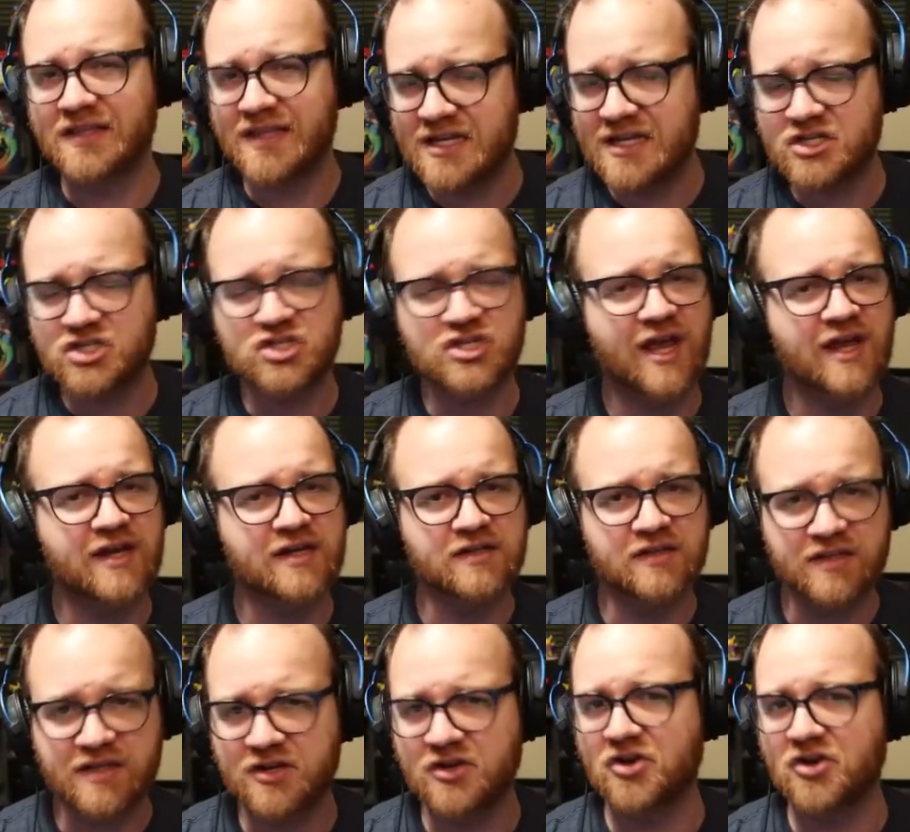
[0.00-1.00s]
Leech
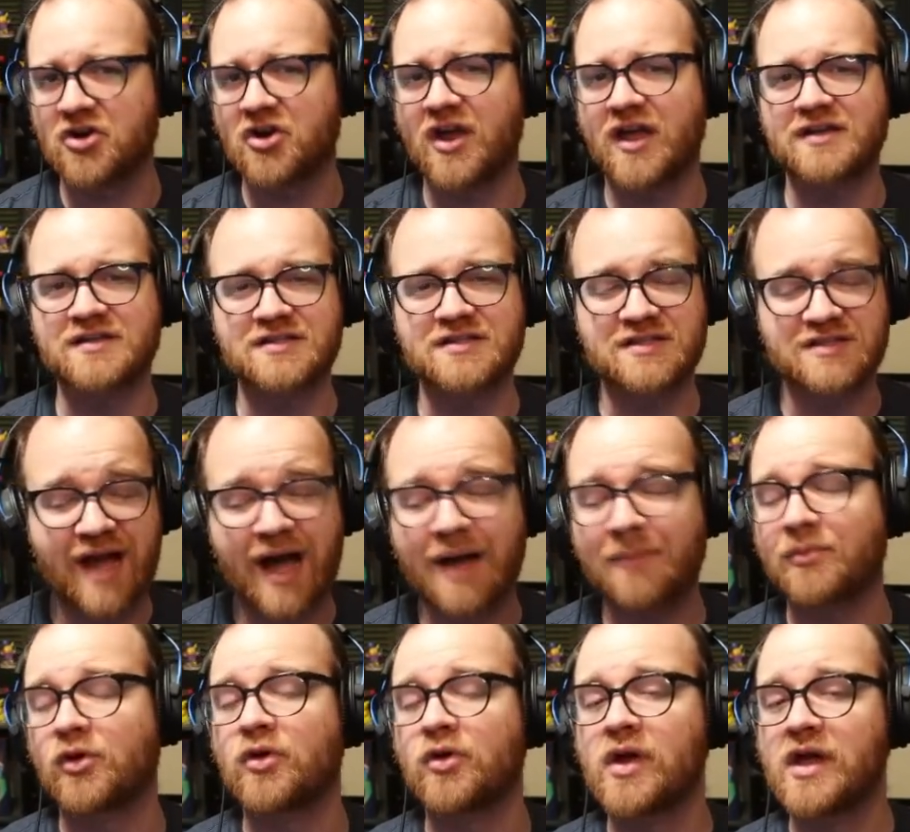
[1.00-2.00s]
and Leader and
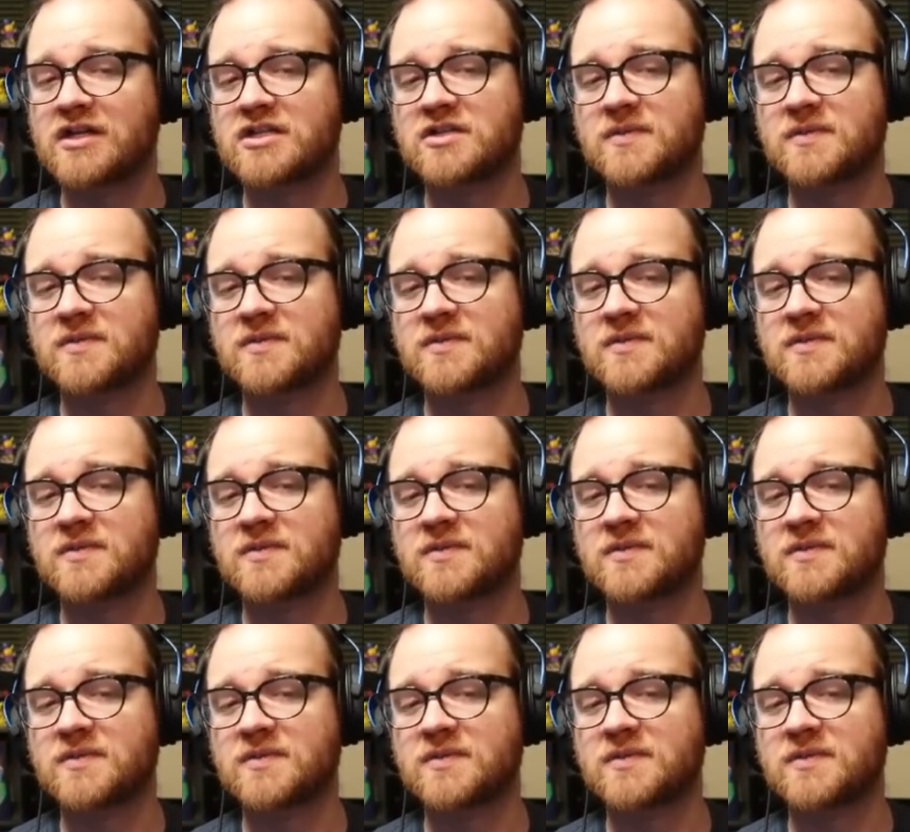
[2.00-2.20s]
Zabu